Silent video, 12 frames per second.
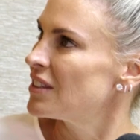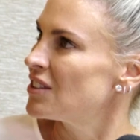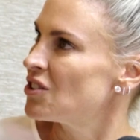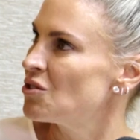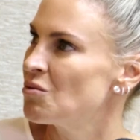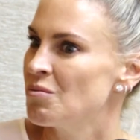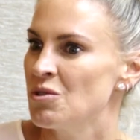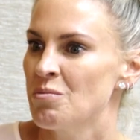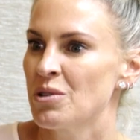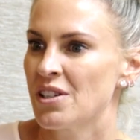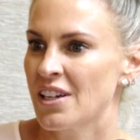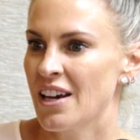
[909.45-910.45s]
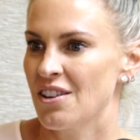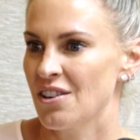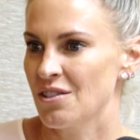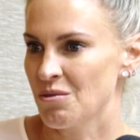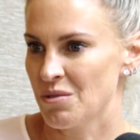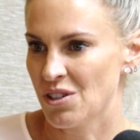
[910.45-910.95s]
you you put
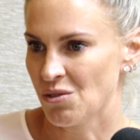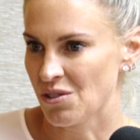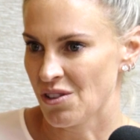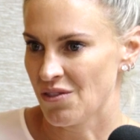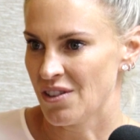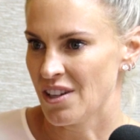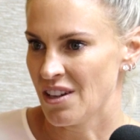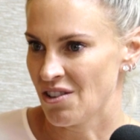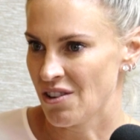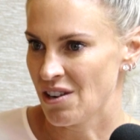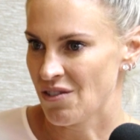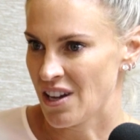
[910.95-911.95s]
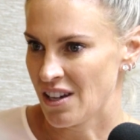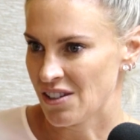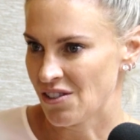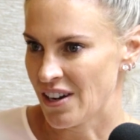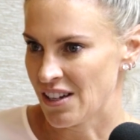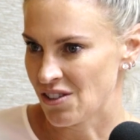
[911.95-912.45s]
together the resource of the
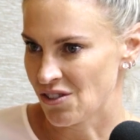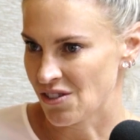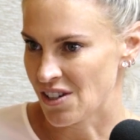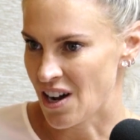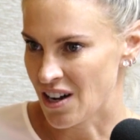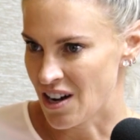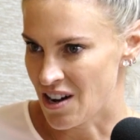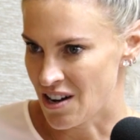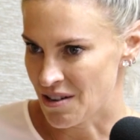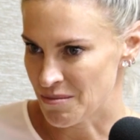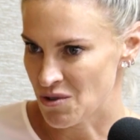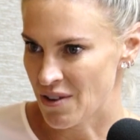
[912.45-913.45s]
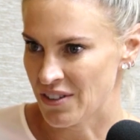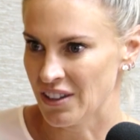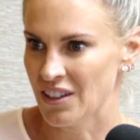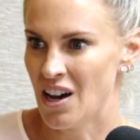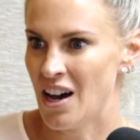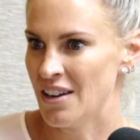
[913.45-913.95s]
integrativecanceranswers.com. You have a
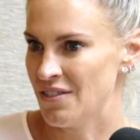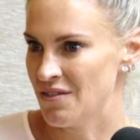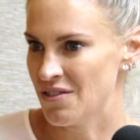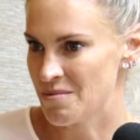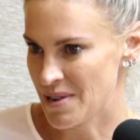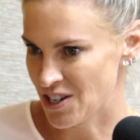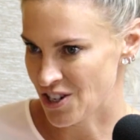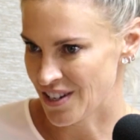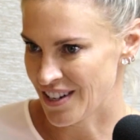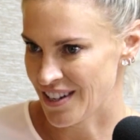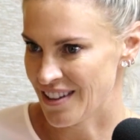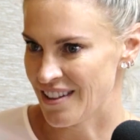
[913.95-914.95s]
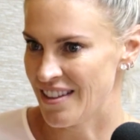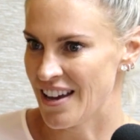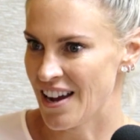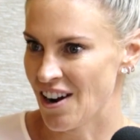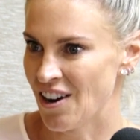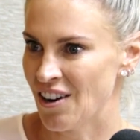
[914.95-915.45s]
lot of information
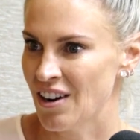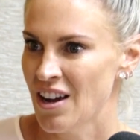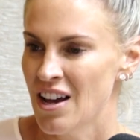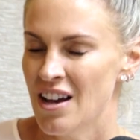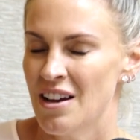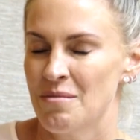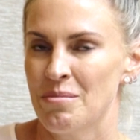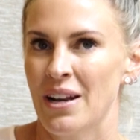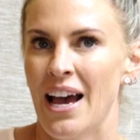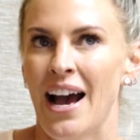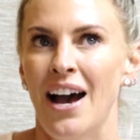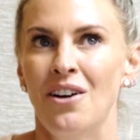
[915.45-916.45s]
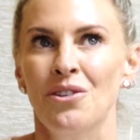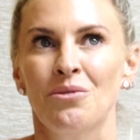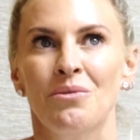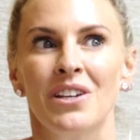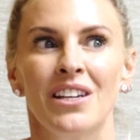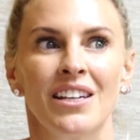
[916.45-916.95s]
there. But how do
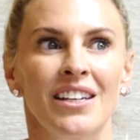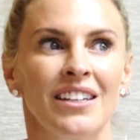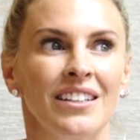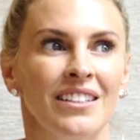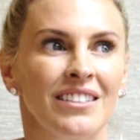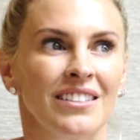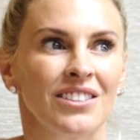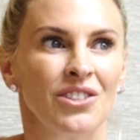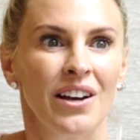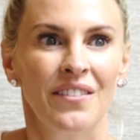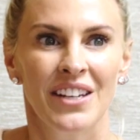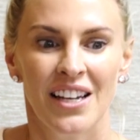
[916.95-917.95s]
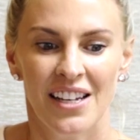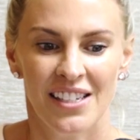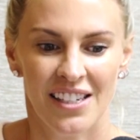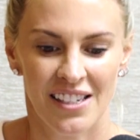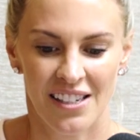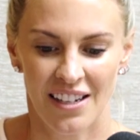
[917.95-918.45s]
we do you have any
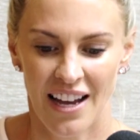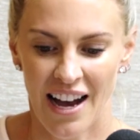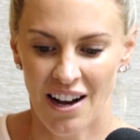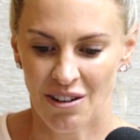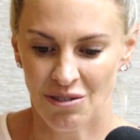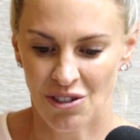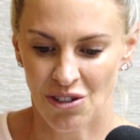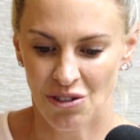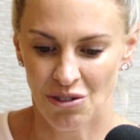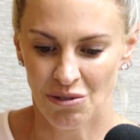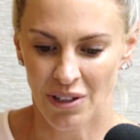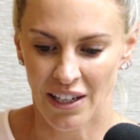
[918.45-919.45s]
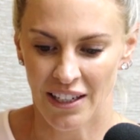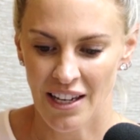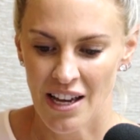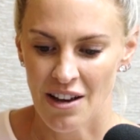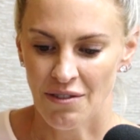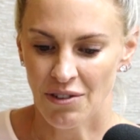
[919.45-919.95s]
ideas on how to like
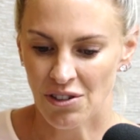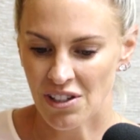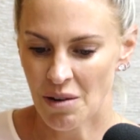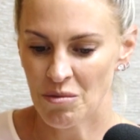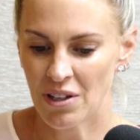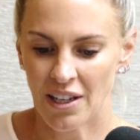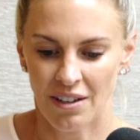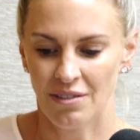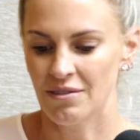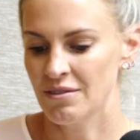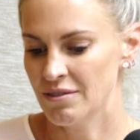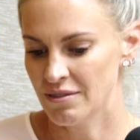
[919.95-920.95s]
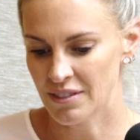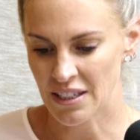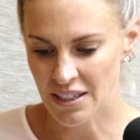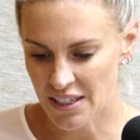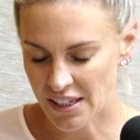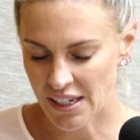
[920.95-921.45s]
for someone that
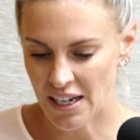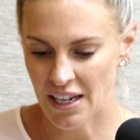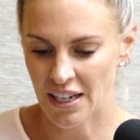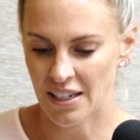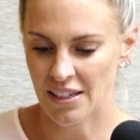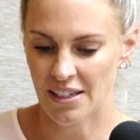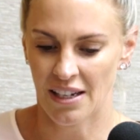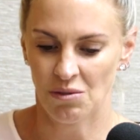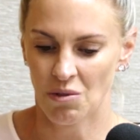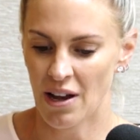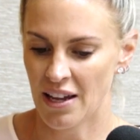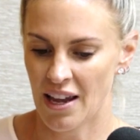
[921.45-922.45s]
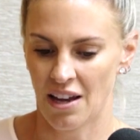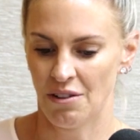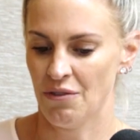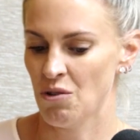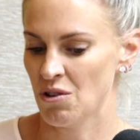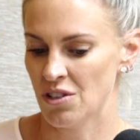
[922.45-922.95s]
is listening and says, "Well, I can't
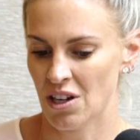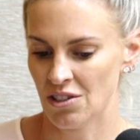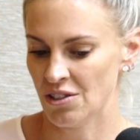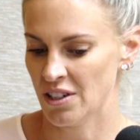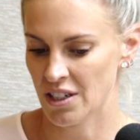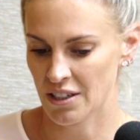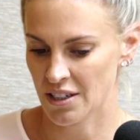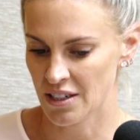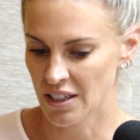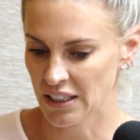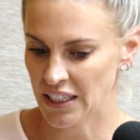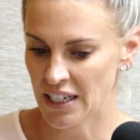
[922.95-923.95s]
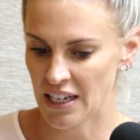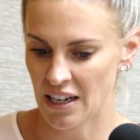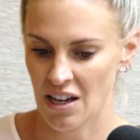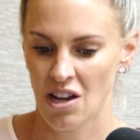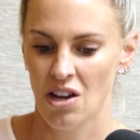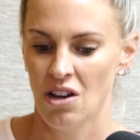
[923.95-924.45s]
afford Dr.
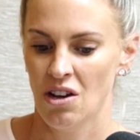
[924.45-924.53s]
Nalini.